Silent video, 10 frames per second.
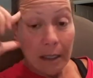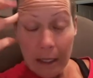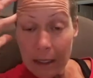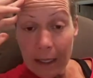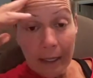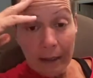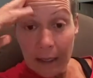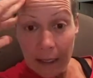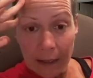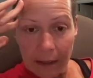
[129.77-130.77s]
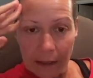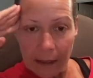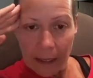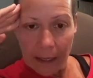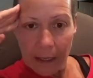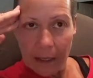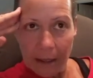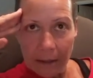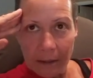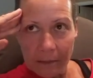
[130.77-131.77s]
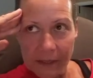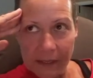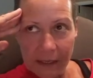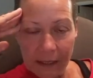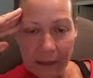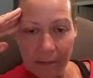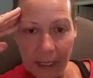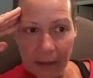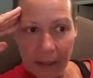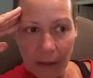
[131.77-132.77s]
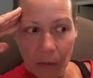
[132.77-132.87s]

Yeah, I ate an obscene amount of that